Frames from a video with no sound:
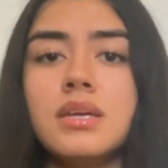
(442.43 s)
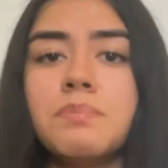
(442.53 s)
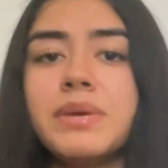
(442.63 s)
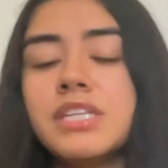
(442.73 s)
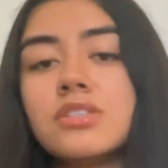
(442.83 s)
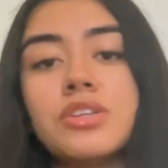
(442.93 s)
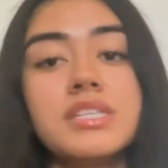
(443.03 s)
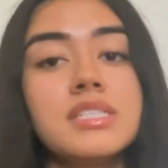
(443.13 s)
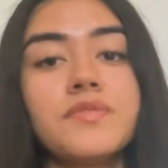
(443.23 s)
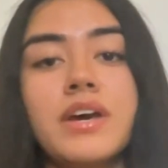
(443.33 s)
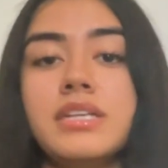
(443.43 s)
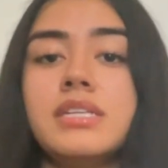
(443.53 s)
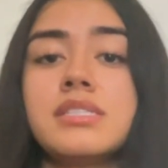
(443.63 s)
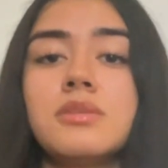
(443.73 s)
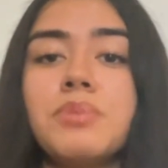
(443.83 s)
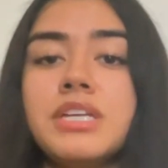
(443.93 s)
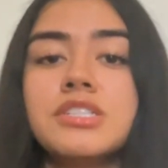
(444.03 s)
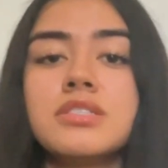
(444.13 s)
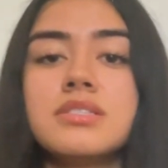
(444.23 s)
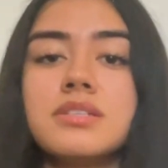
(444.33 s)
Based on these findings, the
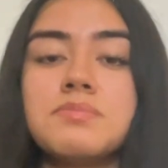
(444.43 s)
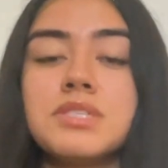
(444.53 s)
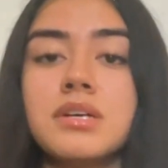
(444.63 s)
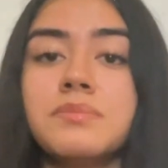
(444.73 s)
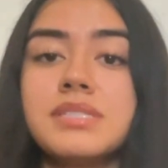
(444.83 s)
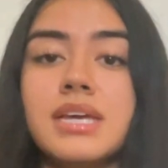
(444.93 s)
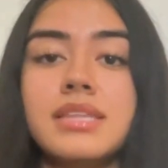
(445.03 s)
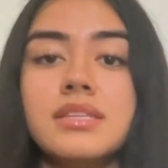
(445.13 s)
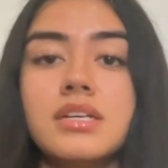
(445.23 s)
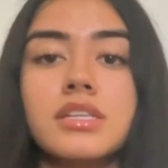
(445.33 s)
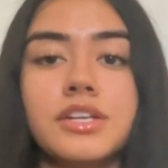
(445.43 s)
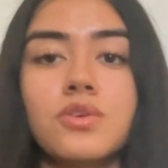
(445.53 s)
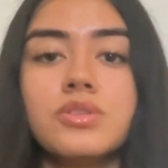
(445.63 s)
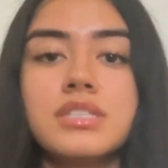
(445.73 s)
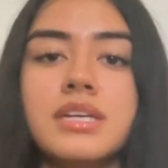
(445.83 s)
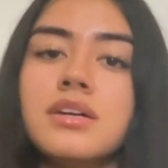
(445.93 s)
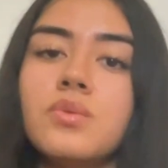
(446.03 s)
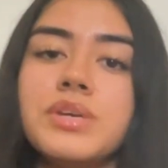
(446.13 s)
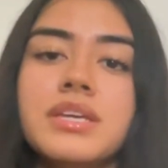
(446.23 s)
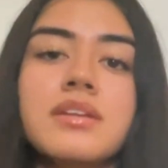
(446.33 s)
patient's symptoms, and the clinical data,
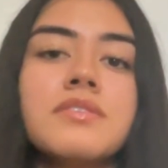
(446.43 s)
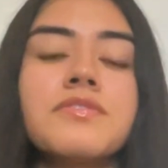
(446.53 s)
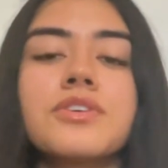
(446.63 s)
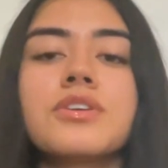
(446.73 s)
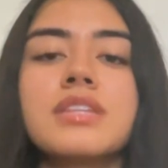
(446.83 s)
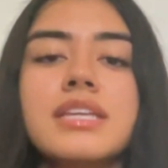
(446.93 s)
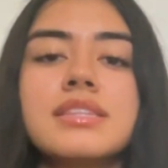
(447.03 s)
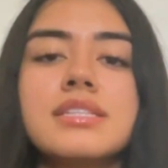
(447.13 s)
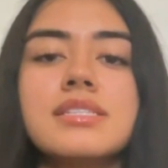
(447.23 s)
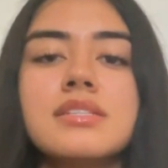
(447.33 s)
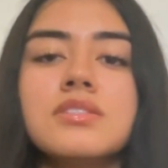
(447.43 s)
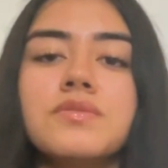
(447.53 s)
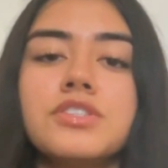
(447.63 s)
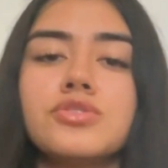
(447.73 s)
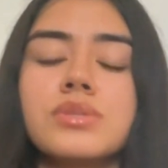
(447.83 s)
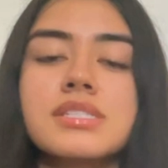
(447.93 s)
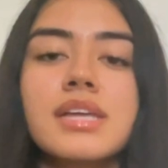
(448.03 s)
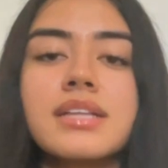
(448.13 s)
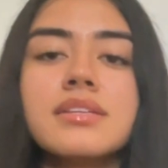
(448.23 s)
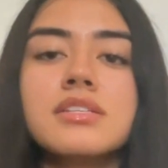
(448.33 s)
we can infer that this individual is
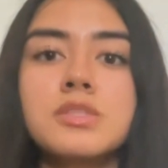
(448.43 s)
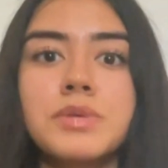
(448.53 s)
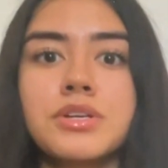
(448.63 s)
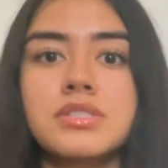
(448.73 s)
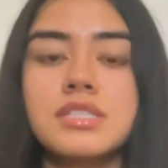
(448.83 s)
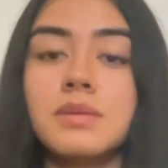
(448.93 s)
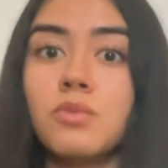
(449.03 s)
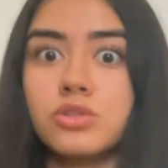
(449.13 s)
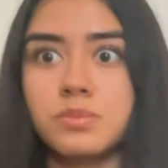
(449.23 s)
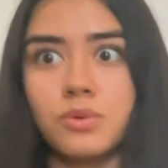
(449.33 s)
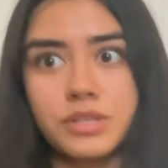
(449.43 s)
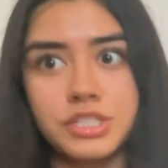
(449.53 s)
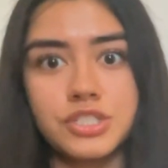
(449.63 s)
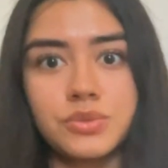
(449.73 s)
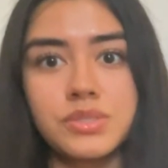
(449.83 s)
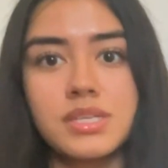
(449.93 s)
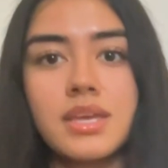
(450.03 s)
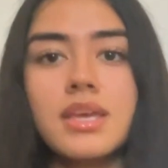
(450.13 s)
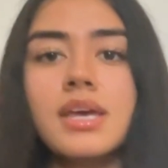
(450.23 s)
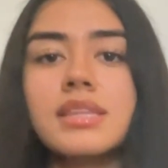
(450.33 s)
likely experiencing multiple issues.
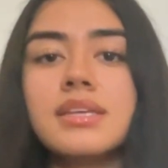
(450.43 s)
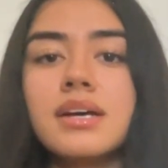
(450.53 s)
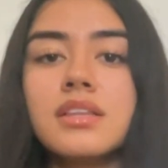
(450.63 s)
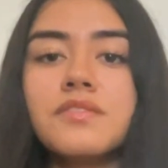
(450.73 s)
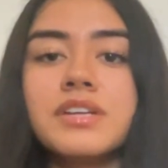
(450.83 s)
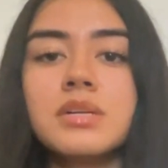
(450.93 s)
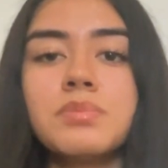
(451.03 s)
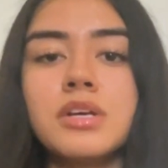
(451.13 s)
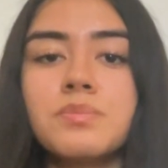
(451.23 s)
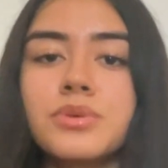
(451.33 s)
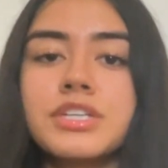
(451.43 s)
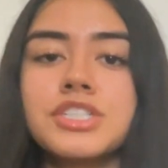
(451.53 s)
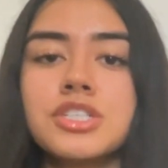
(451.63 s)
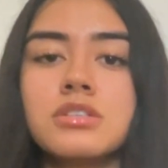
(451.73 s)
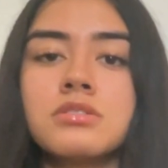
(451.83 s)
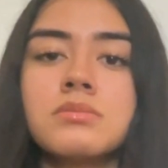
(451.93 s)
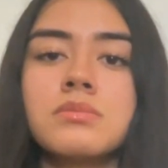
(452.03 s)
The elevated blood pressure,